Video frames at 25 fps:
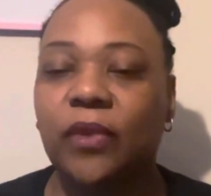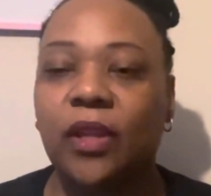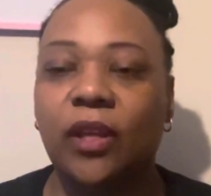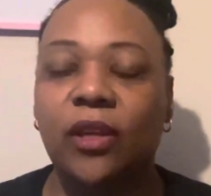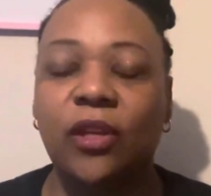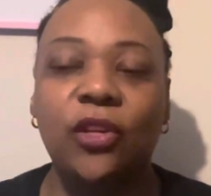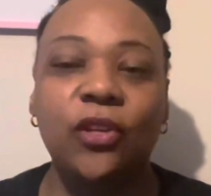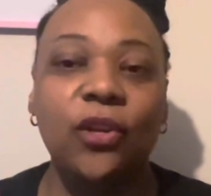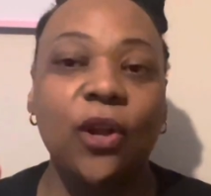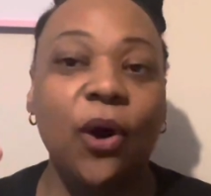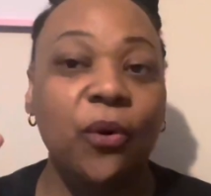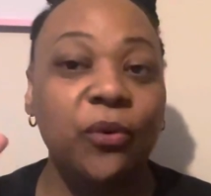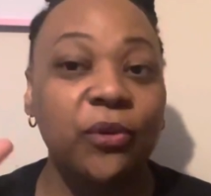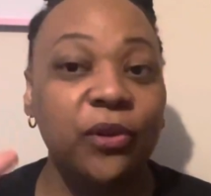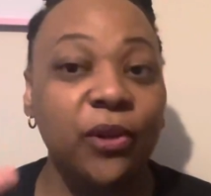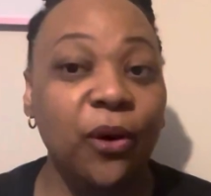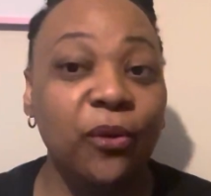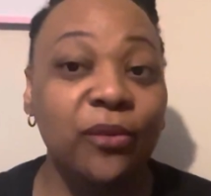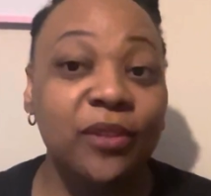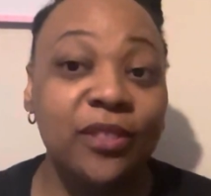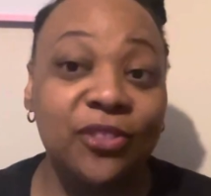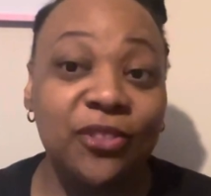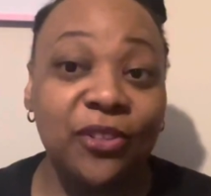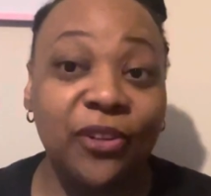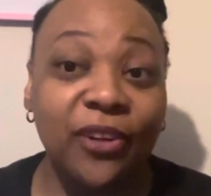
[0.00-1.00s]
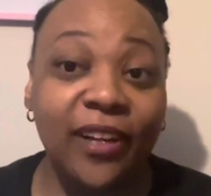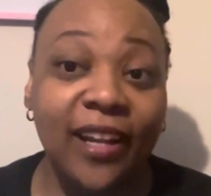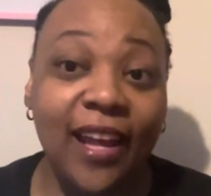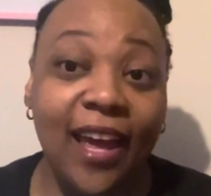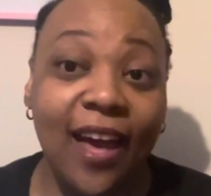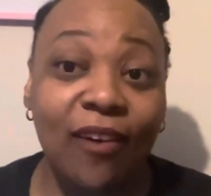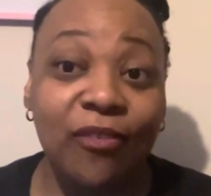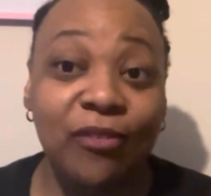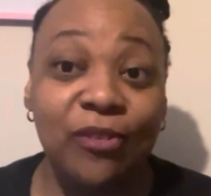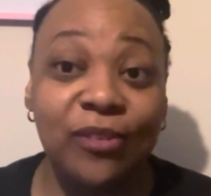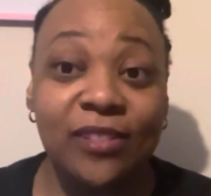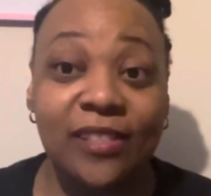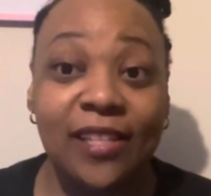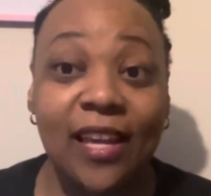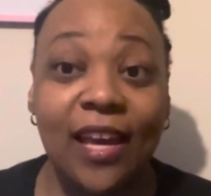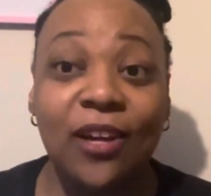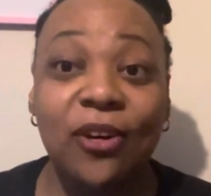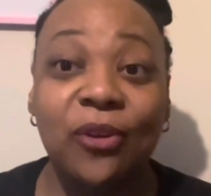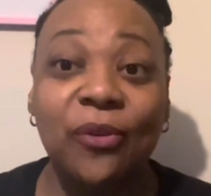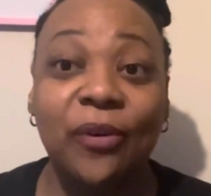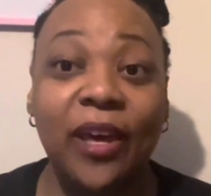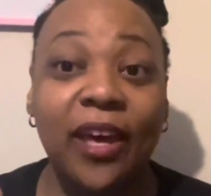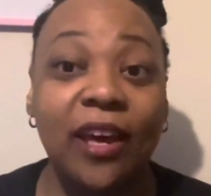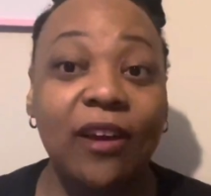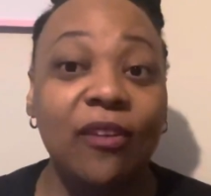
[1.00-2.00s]
You don't know that you're going to have your
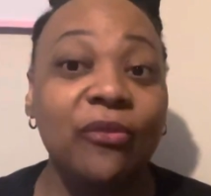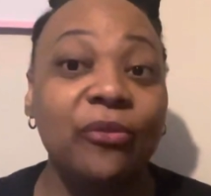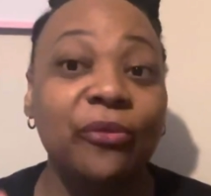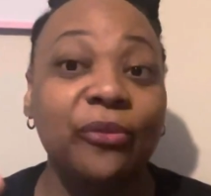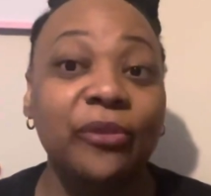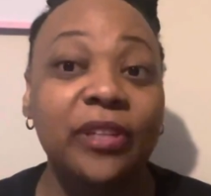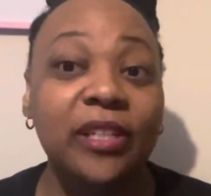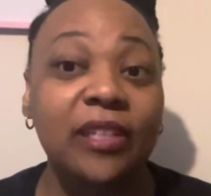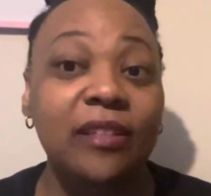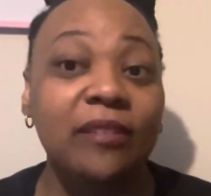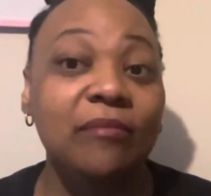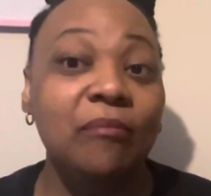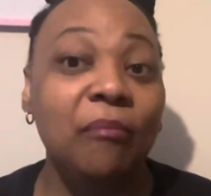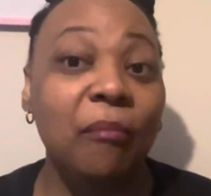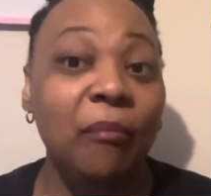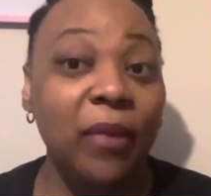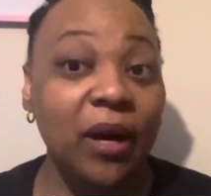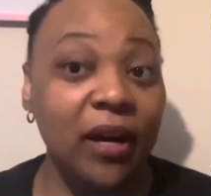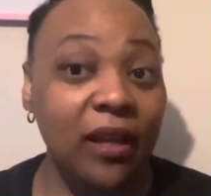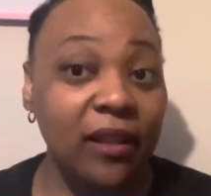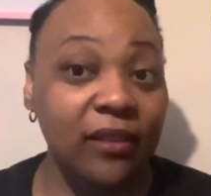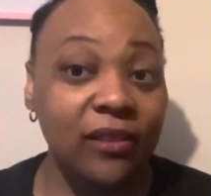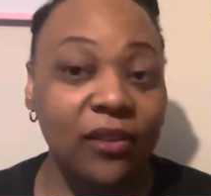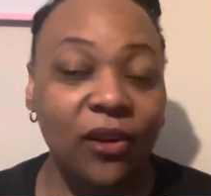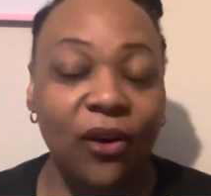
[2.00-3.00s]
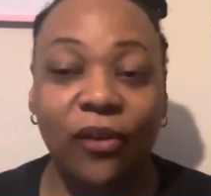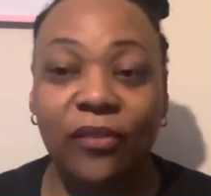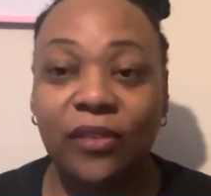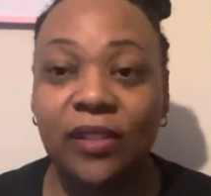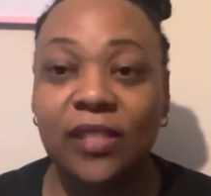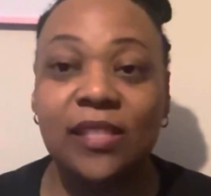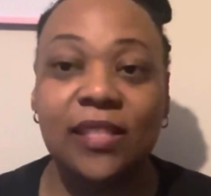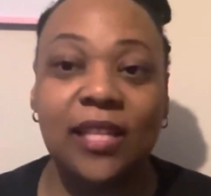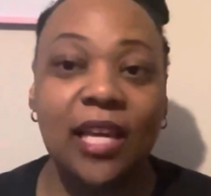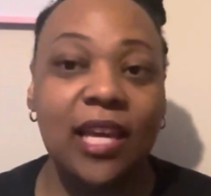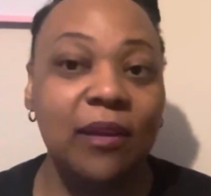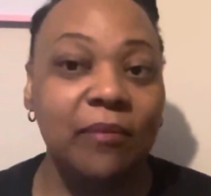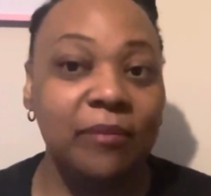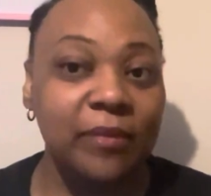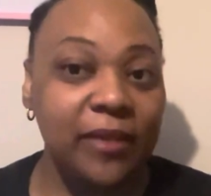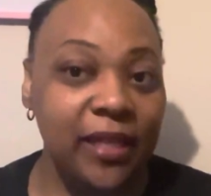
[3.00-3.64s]
cycle every month on the same